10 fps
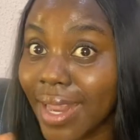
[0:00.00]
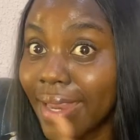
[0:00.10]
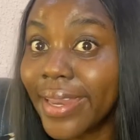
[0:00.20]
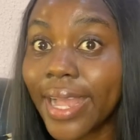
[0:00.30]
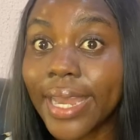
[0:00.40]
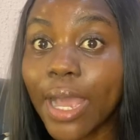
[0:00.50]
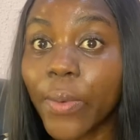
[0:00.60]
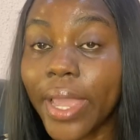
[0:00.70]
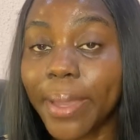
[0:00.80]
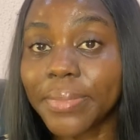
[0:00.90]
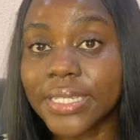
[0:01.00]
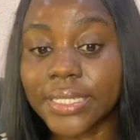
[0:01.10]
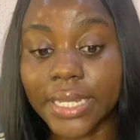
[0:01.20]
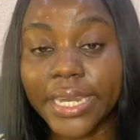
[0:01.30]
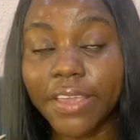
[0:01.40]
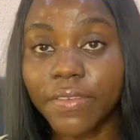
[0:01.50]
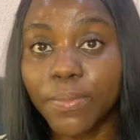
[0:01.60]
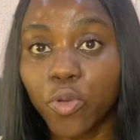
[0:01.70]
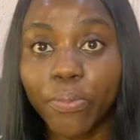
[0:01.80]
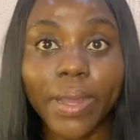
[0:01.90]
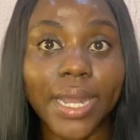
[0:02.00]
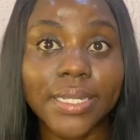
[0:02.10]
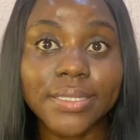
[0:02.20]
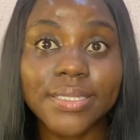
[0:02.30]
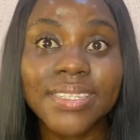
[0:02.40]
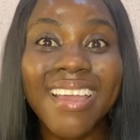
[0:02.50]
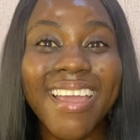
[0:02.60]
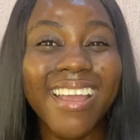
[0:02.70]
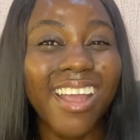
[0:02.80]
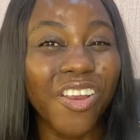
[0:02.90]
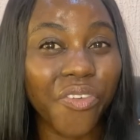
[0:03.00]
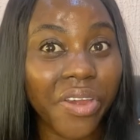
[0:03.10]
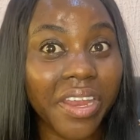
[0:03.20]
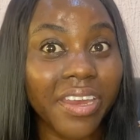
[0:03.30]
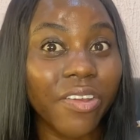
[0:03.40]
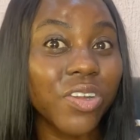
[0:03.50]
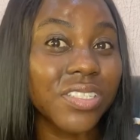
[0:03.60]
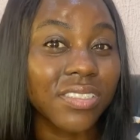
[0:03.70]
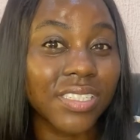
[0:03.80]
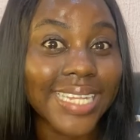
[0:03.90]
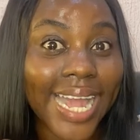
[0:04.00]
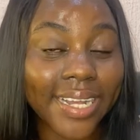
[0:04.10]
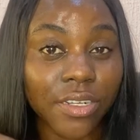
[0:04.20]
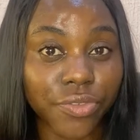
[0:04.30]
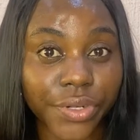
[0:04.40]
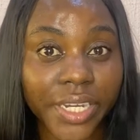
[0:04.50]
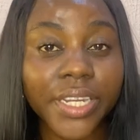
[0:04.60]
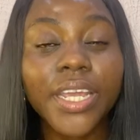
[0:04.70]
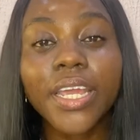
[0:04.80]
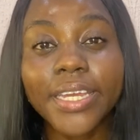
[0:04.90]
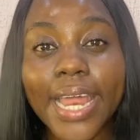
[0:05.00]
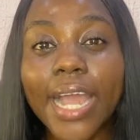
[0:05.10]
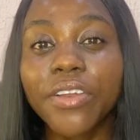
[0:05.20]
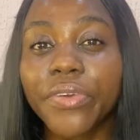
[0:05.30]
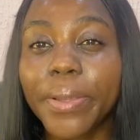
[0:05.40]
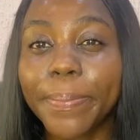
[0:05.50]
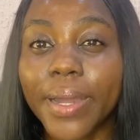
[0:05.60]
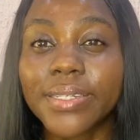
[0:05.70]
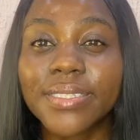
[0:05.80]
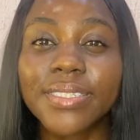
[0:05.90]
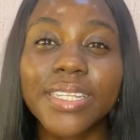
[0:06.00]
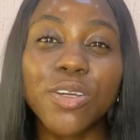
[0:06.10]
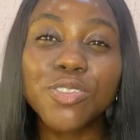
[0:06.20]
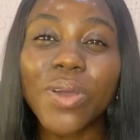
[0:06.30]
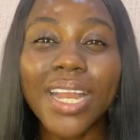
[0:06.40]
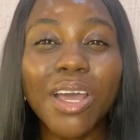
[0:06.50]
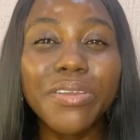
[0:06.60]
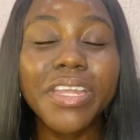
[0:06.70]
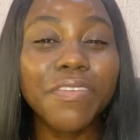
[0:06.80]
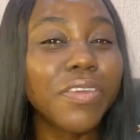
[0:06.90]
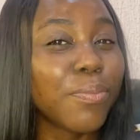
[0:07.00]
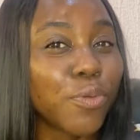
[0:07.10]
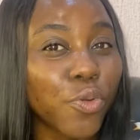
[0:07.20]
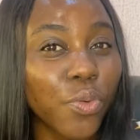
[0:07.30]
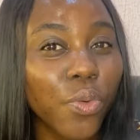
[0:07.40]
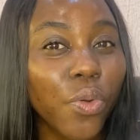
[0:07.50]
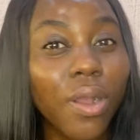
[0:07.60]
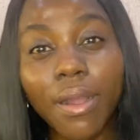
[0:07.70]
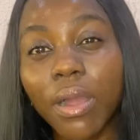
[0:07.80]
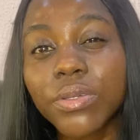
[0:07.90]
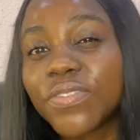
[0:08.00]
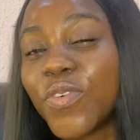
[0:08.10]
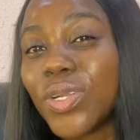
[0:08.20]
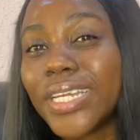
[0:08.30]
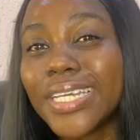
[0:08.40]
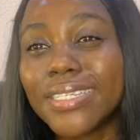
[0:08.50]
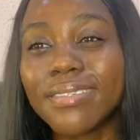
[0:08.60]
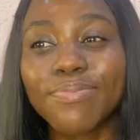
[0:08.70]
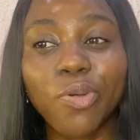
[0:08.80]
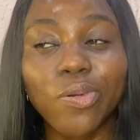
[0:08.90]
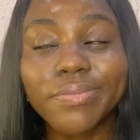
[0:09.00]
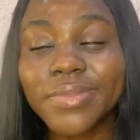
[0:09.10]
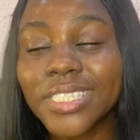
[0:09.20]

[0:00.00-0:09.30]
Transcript: they allow this thing, navy blue pants, gray, or this dark gray pants. They also allow navy blue gowns for ladies, but